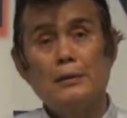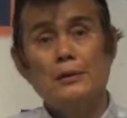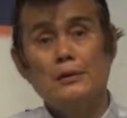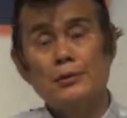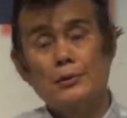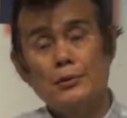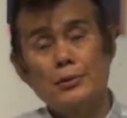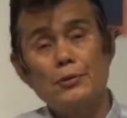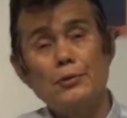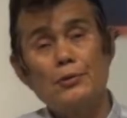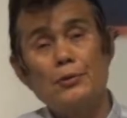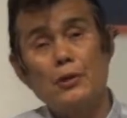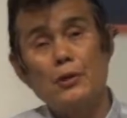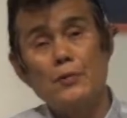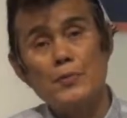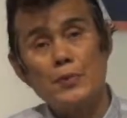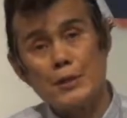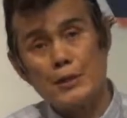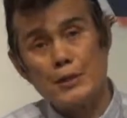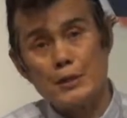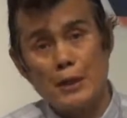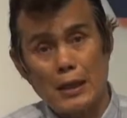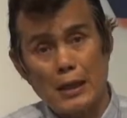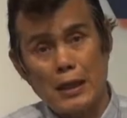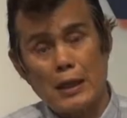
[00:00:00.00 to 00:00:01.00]
children of
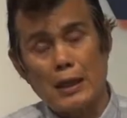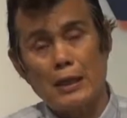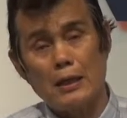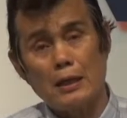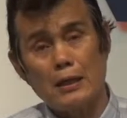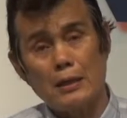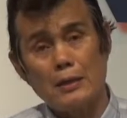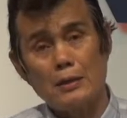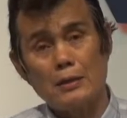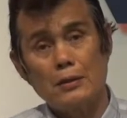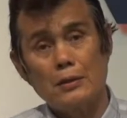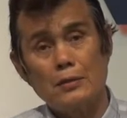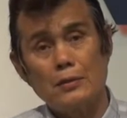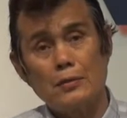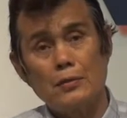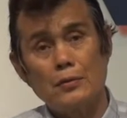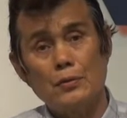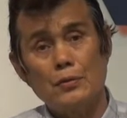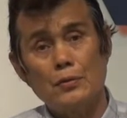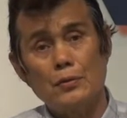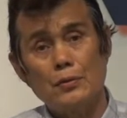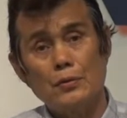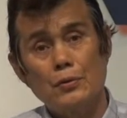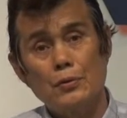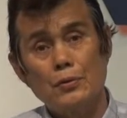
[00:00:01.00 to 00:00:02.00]
Israel
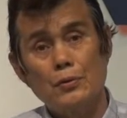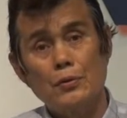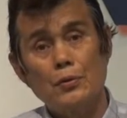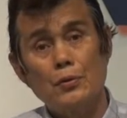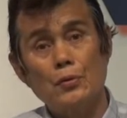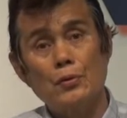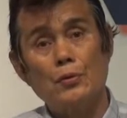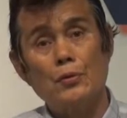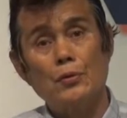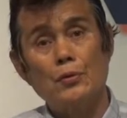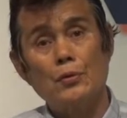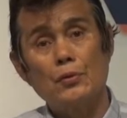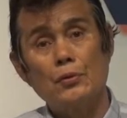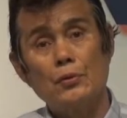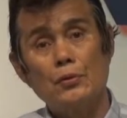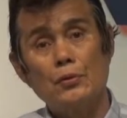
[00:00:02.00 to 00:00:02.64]
who